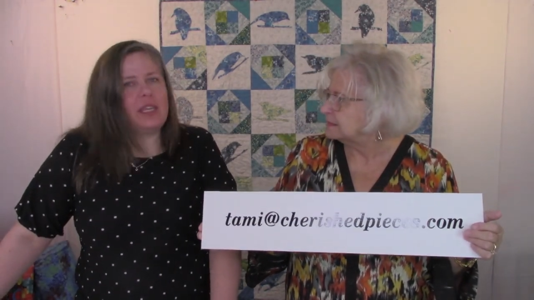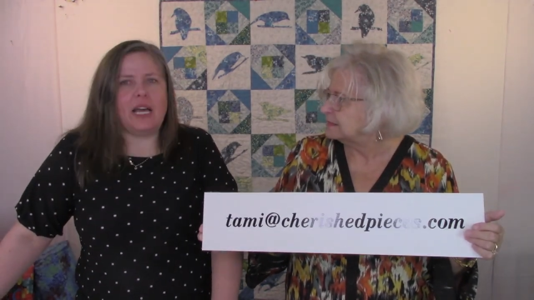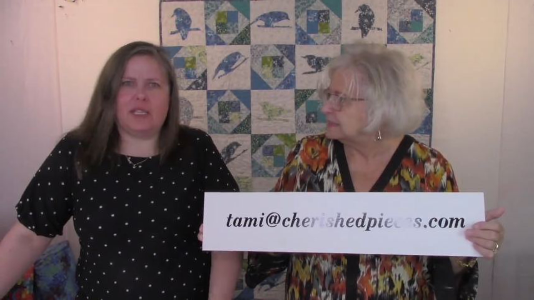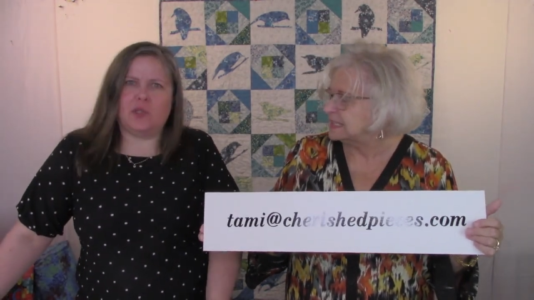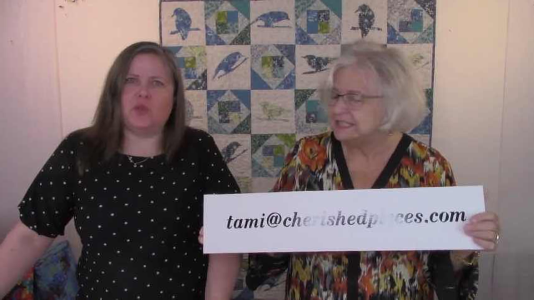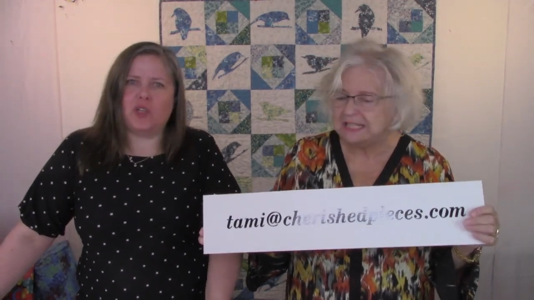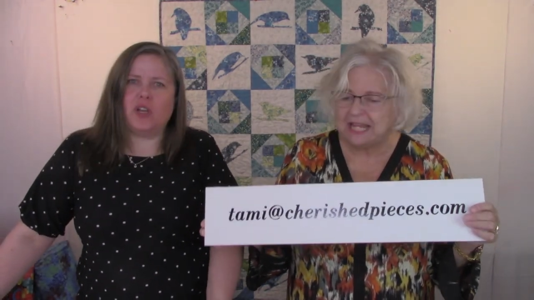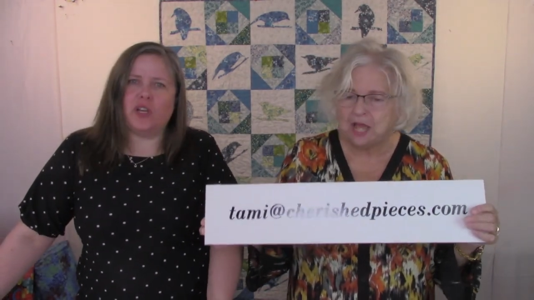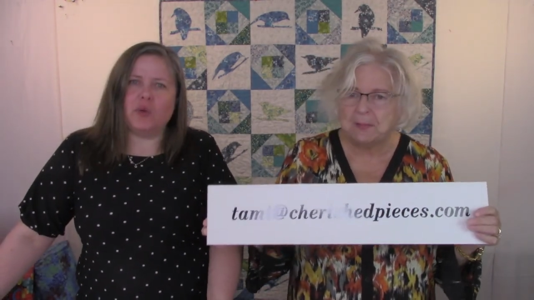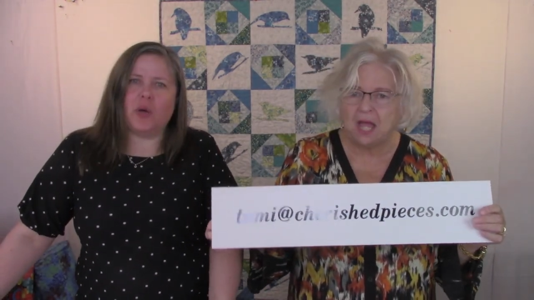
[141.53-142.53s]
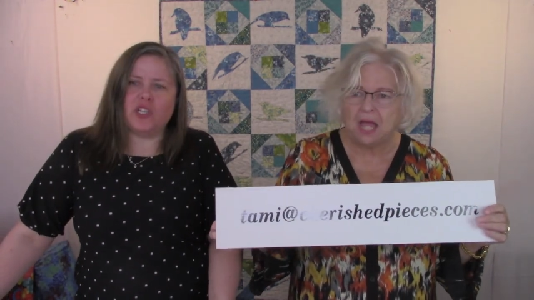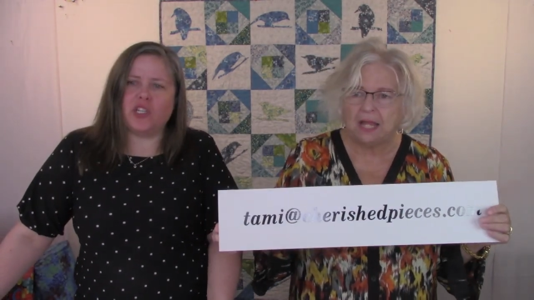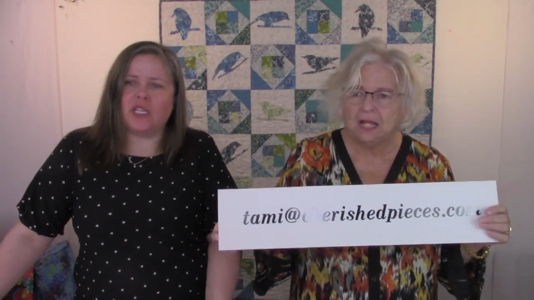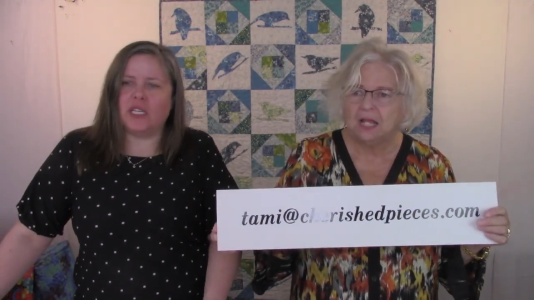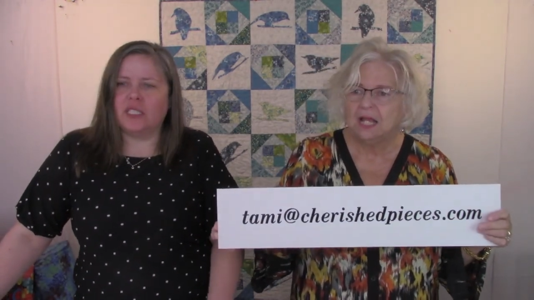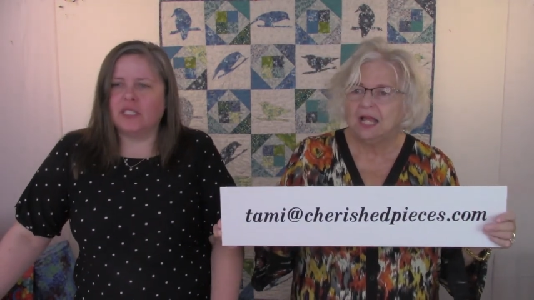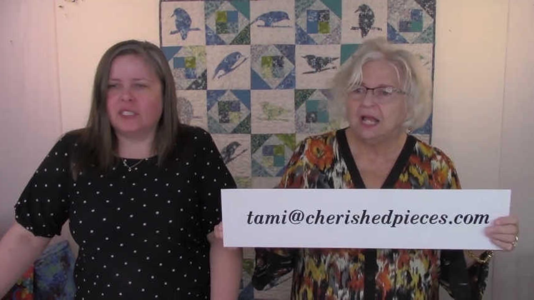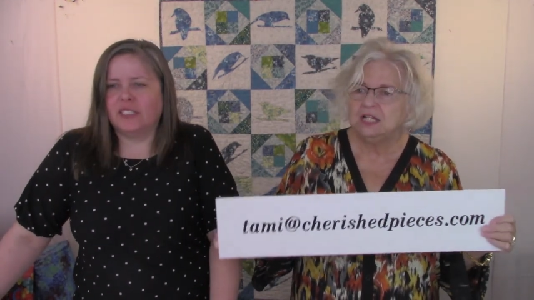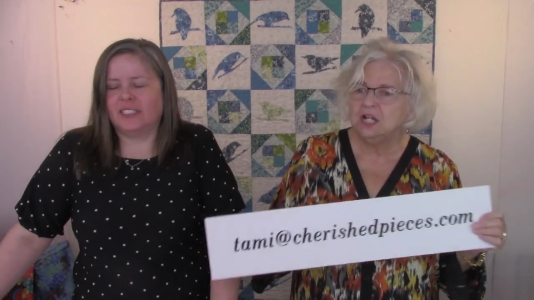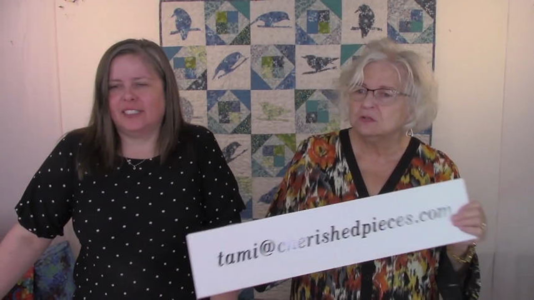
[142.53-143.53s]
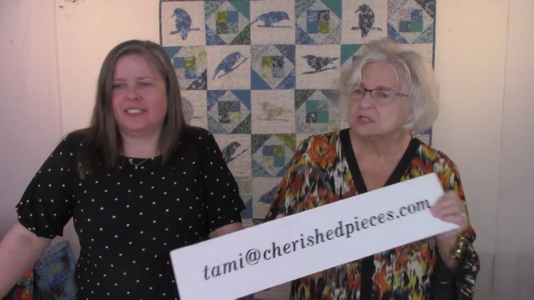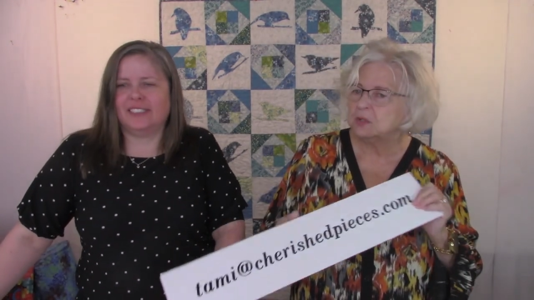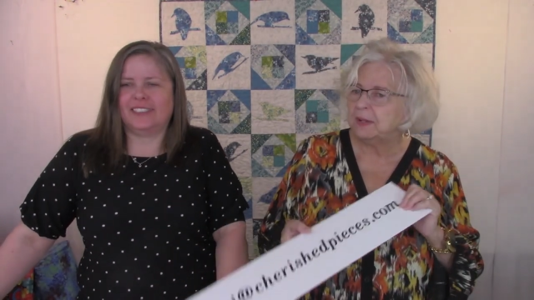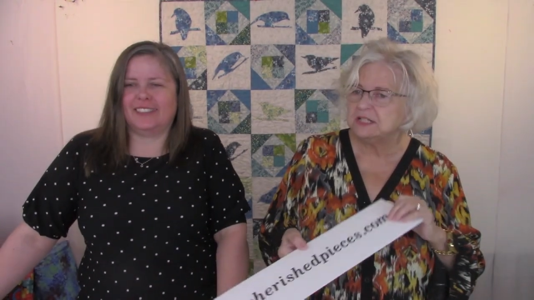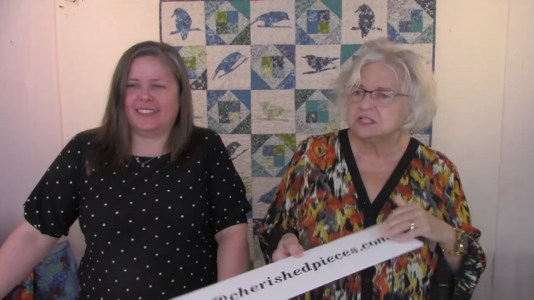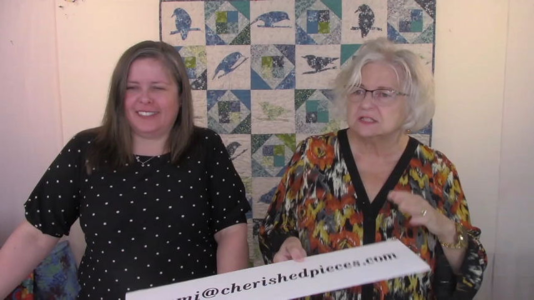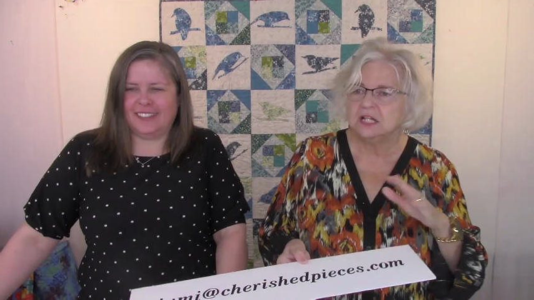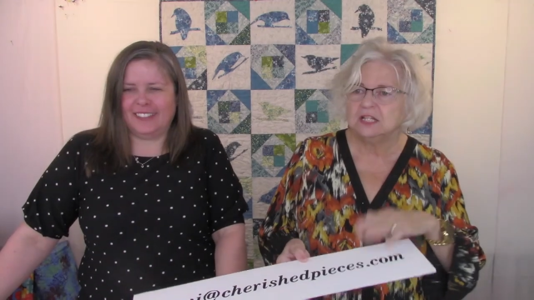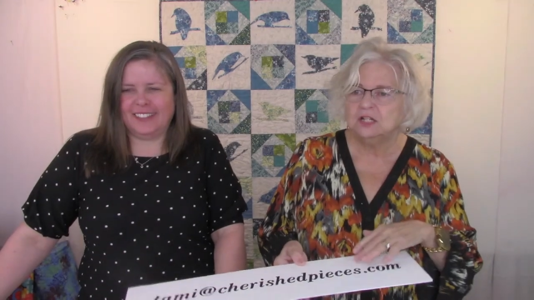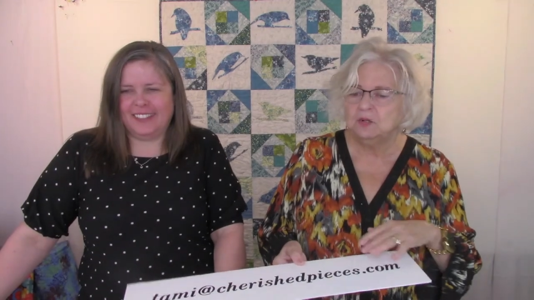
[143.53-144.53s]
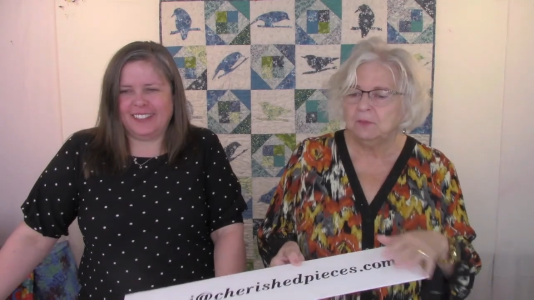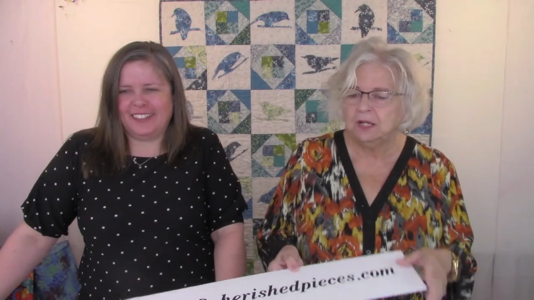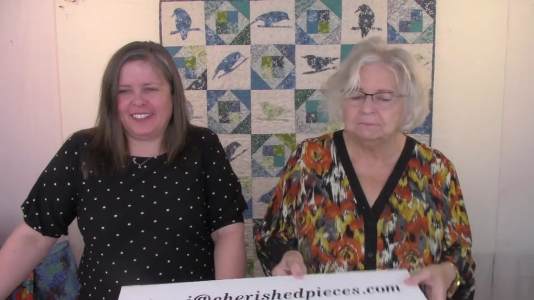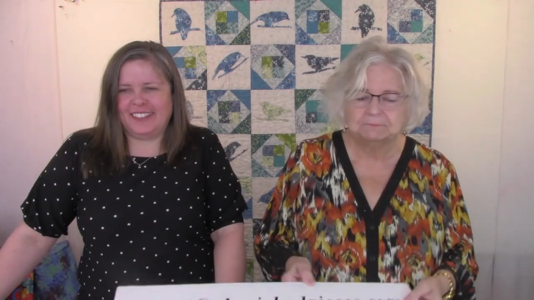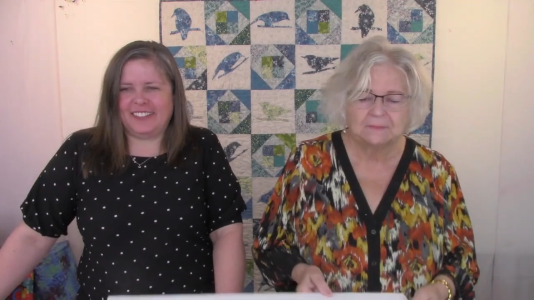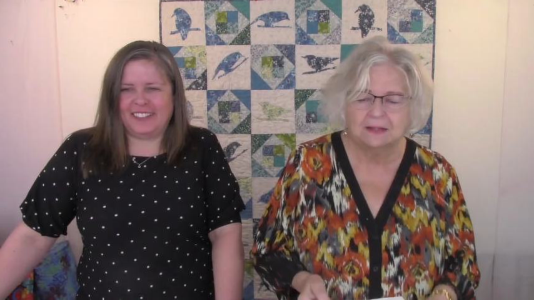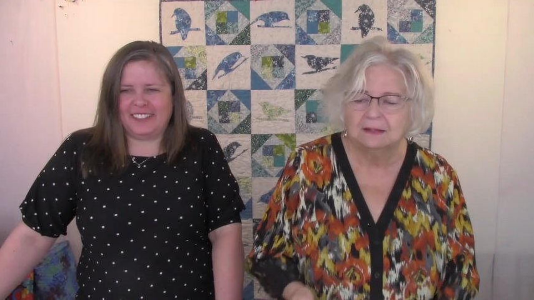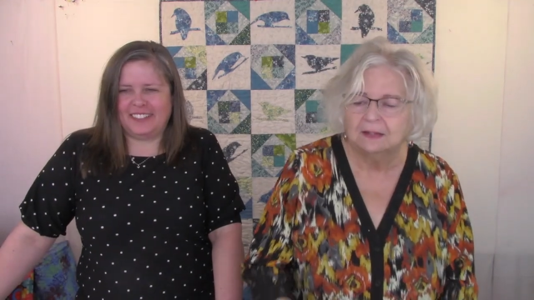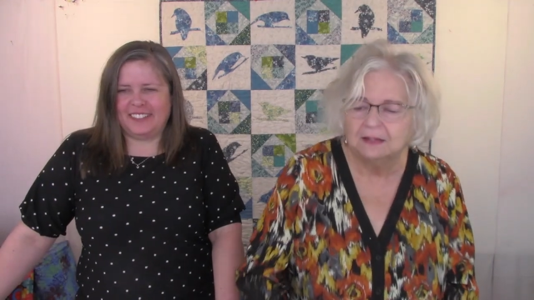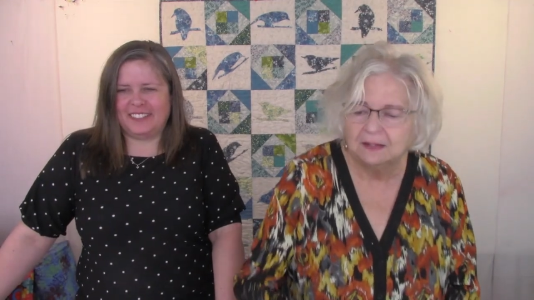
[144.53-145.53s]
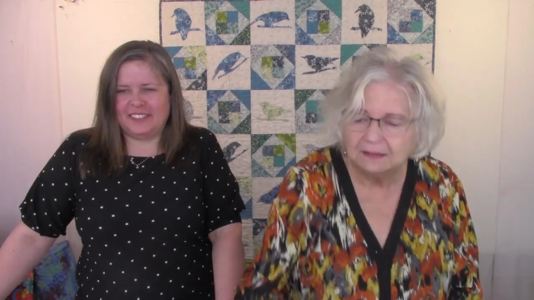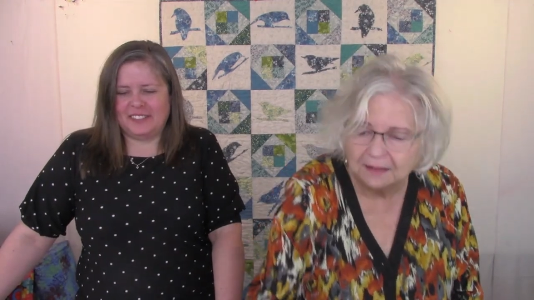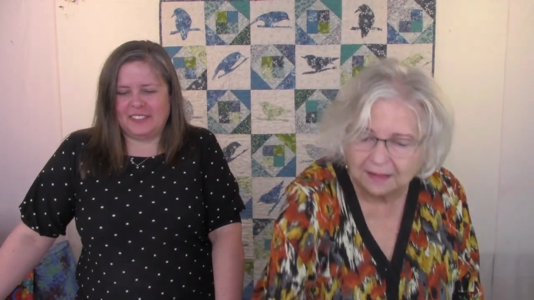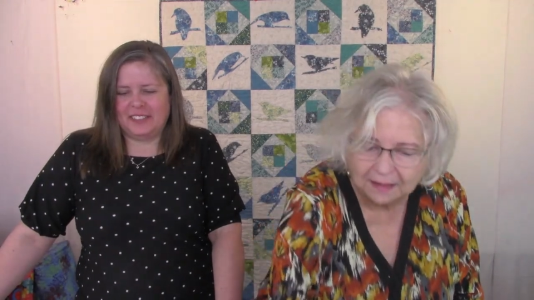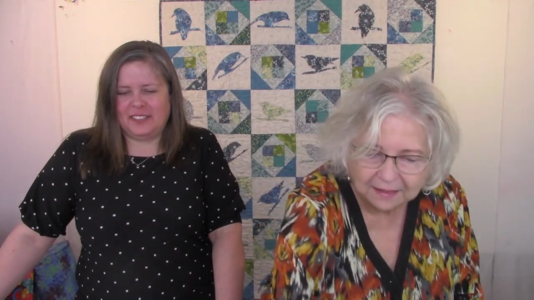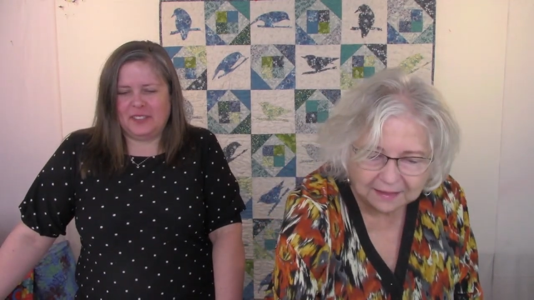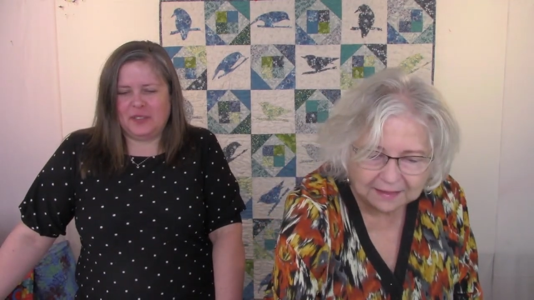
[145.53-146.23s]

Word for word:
Speaker 1: Yeah, the so TMI.
Speaker 2: I know. So I just thought, you know what? I